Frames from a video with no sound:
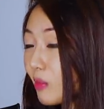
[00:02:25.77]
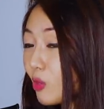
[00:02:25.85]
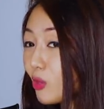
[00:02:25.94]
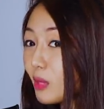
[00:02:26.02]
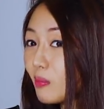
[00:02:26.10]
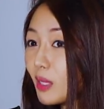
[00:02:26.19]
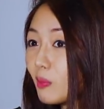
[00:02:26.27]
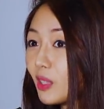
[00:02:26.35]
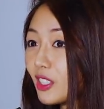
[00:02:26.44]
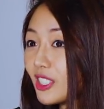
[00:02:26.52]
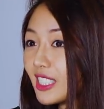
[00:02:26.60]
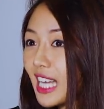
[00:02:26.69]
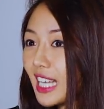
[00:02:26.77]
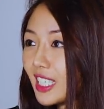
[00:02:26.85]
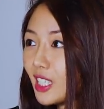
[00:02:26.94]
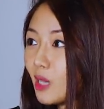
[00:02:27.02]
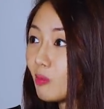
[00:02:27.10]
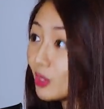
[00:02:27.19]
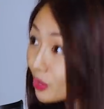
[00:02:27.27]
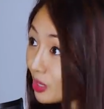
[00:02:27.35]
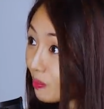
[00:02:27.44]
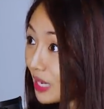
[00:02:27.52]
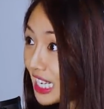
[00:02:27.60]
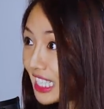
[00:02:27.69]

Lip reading: okay. But when people are standing up, there's